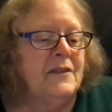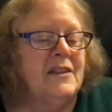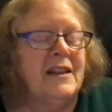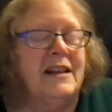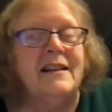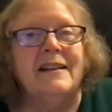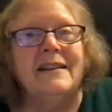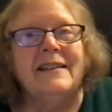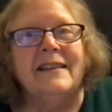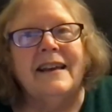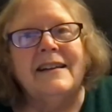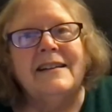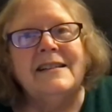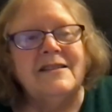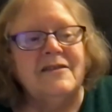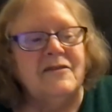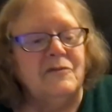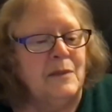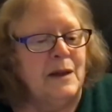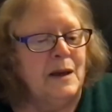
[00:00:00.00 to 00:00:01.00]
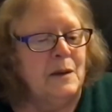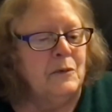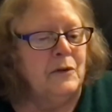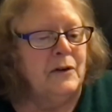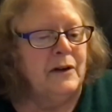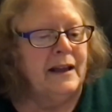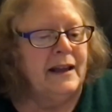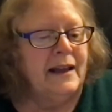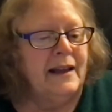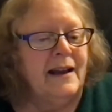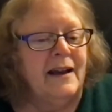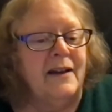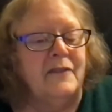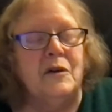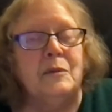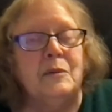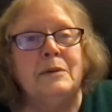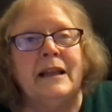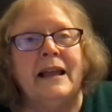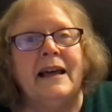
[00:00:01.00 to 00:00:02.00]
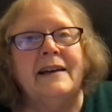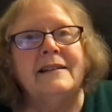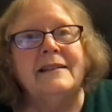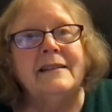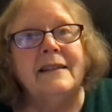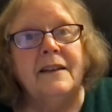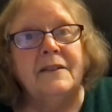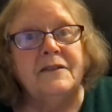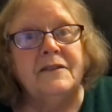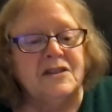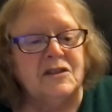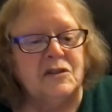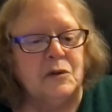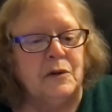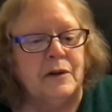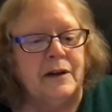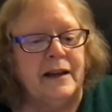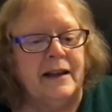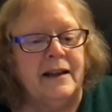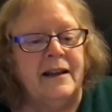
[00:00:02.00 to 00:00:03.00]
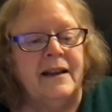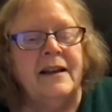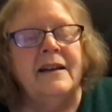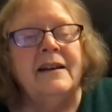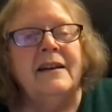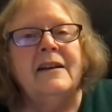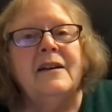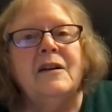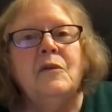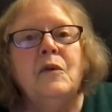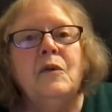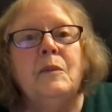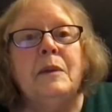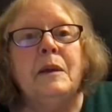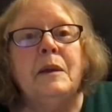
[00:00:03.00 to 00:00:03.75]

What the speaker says: The Collective Memory of a Black Love Story, will be